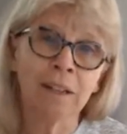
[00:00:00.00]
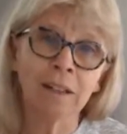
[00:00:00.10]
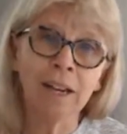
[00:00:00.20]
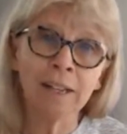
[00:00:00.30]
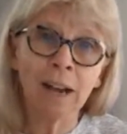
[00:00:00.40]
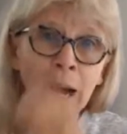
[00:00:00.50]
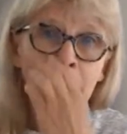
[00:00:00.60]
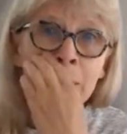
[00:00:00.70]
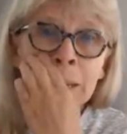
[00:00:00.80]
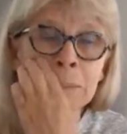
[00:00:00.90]
like I
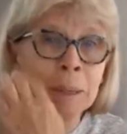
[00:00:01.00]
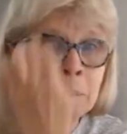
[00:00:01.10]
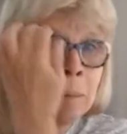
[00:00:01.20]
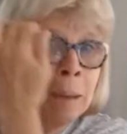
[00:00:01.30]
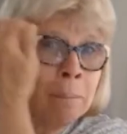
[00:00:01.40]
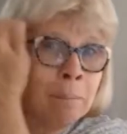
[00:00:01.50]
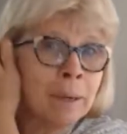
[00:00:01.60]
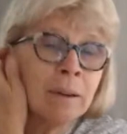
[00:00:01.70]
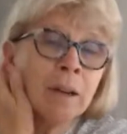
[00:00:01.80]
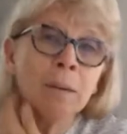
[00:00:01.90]
might be a member,